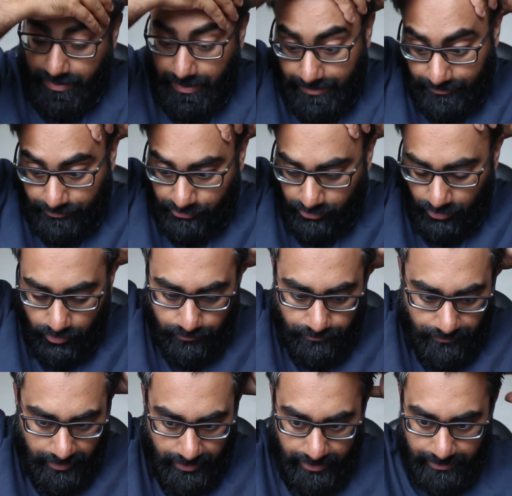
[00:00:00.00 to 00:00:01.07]
yeah,
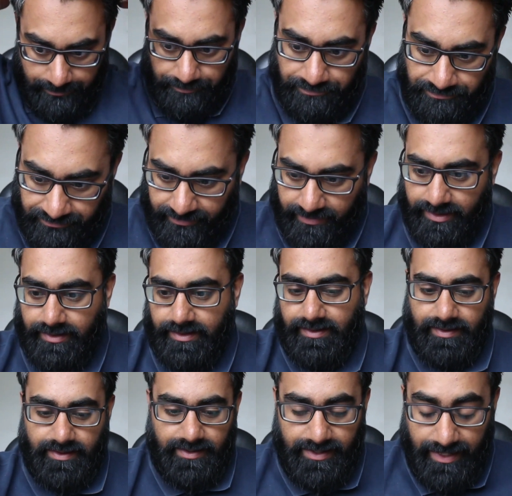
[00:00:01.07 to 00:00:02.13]
so
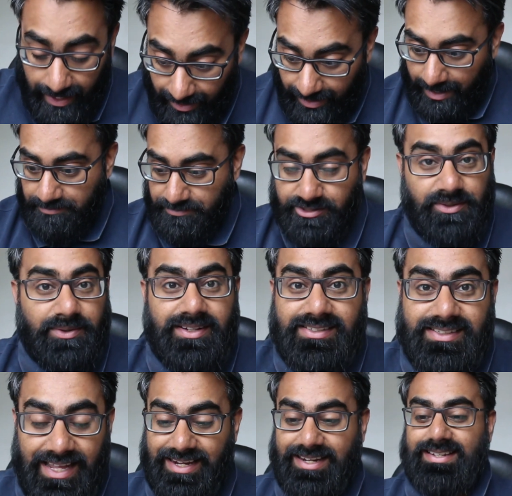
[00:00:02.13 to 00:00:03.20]
yeah, I'm so
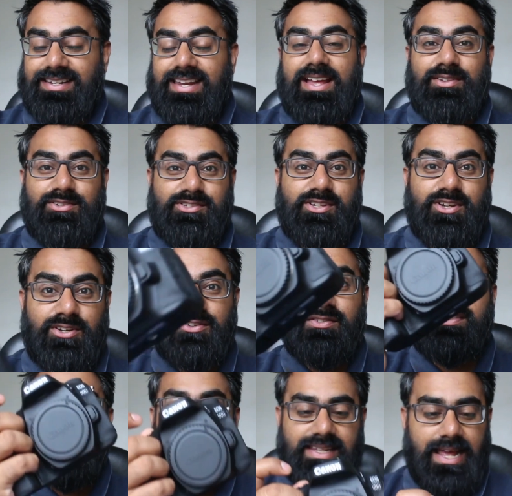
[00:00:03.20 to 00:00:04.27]
excited now. So
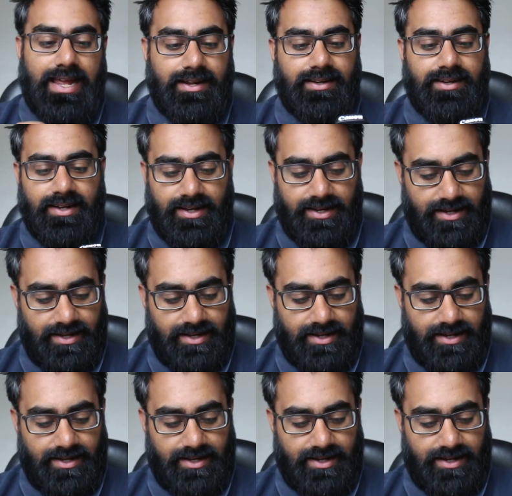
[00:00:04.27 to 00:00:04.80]
you've seen that.